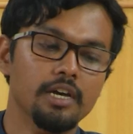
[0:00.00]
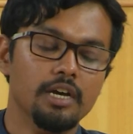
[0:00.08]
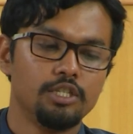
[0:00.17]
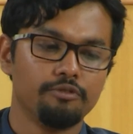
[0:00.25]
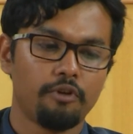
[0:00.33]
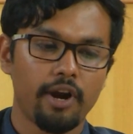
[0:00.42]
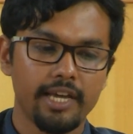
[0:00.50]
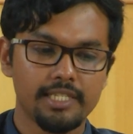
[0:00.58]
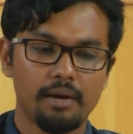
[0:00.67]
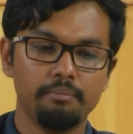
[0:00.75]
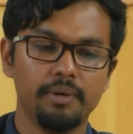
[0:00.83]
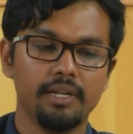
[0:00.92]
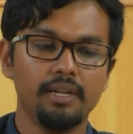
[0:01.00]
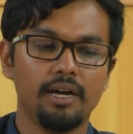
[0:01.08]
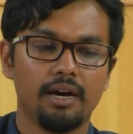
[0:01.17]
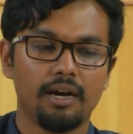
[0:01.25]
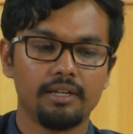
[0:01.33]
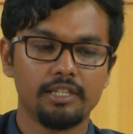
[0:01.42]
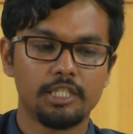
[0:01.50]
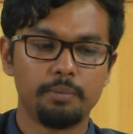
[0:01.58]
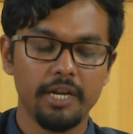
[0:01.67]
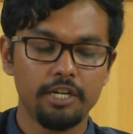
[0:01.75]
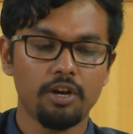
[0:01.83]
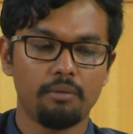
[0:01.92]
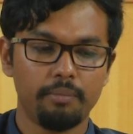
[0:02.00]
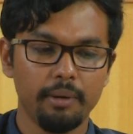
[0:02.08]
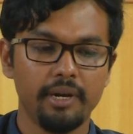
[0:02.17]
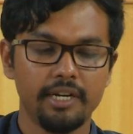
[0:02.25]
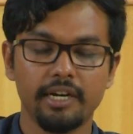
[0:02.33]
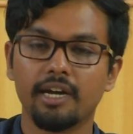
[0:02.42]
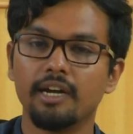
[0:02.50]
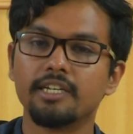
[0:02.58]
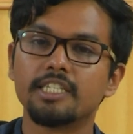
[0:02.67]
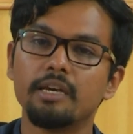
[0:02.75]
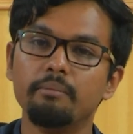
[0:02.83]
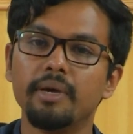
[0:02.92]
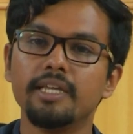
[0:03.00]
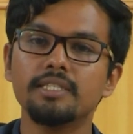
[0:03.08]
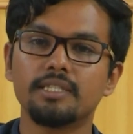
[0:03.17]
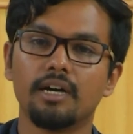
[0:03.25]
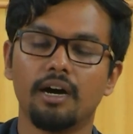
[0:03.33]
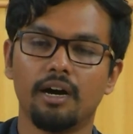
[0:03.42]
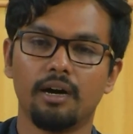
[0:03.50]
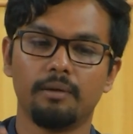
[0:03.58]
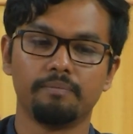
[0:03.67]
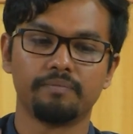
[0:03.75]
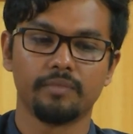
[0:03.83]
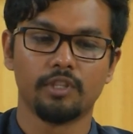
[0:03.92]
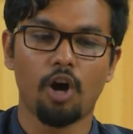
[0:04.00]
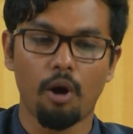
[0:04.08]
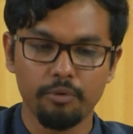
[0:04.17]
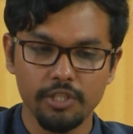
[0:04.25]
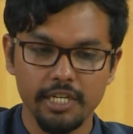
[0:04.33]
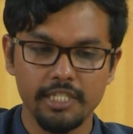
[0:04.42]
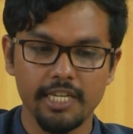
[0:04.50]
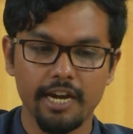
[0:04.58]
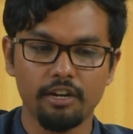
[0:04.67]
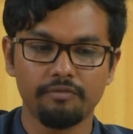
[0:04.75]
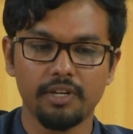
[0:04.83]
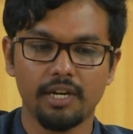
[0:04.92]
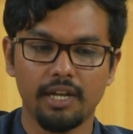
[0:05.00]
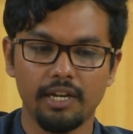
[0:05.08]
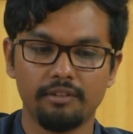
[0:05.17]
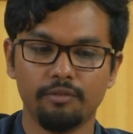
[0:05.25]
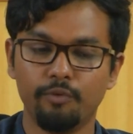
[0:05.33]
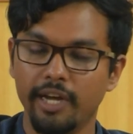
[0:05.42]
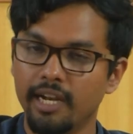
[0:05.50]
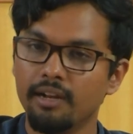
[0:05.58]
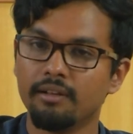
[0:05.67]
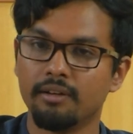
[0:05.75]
So for example, the split complementary color scheme means the opposite side of the color wheel,